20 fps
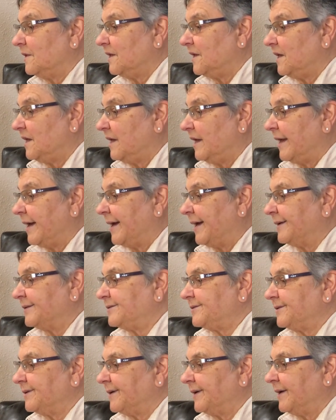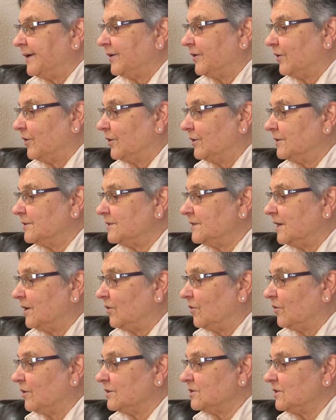Yes, I heard,
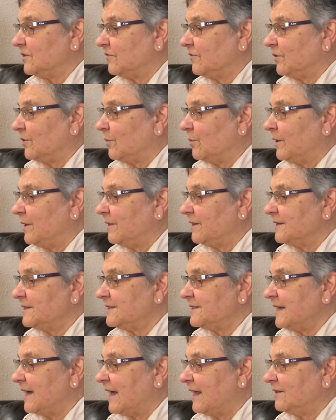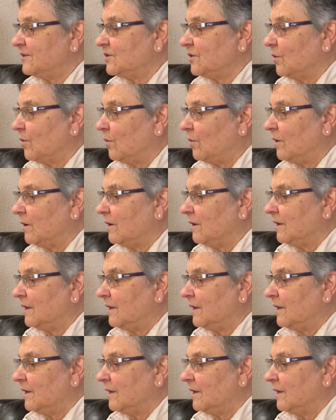said Christopher with a sad tone.